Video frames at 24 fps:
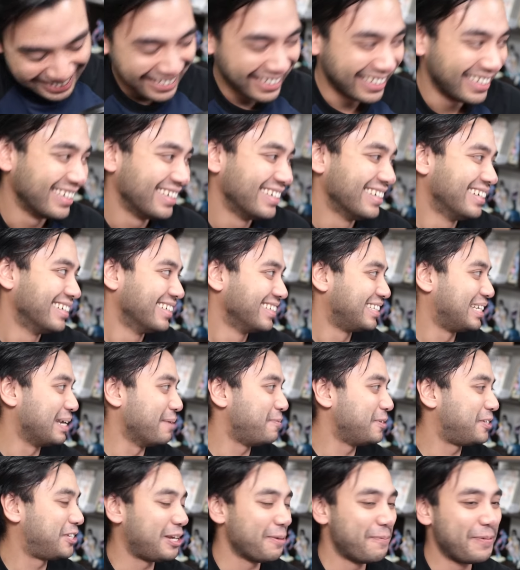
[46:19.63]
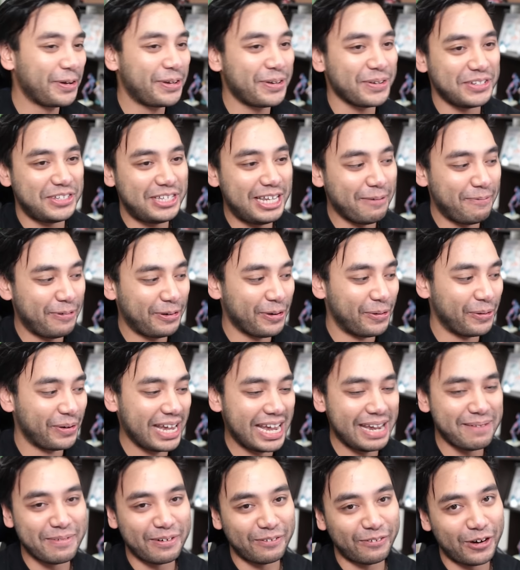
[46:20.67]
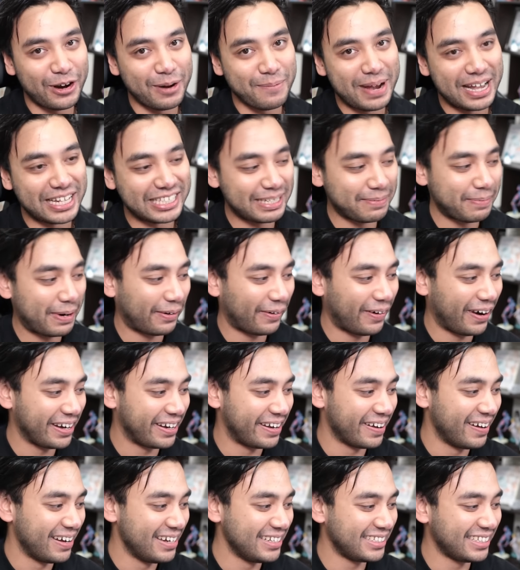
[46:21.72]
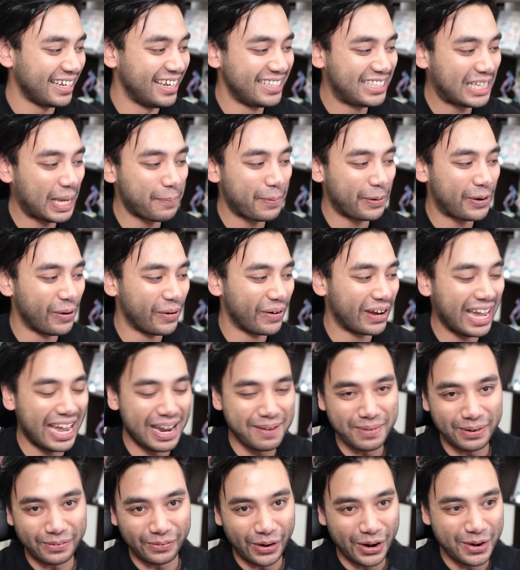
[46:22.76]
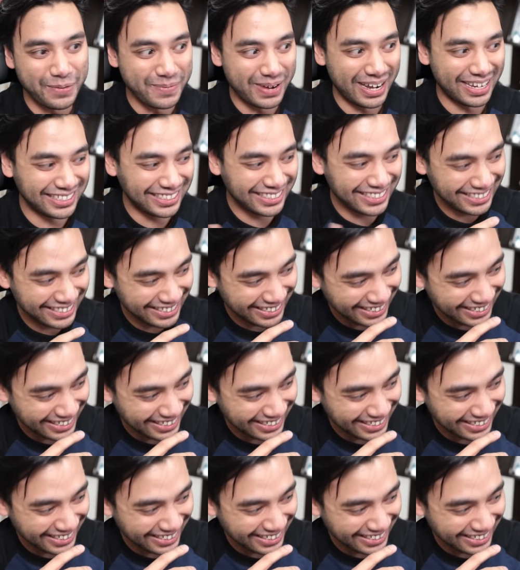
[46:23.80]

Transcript: typical gamer romance, am I right, guys? Typical gamer romance.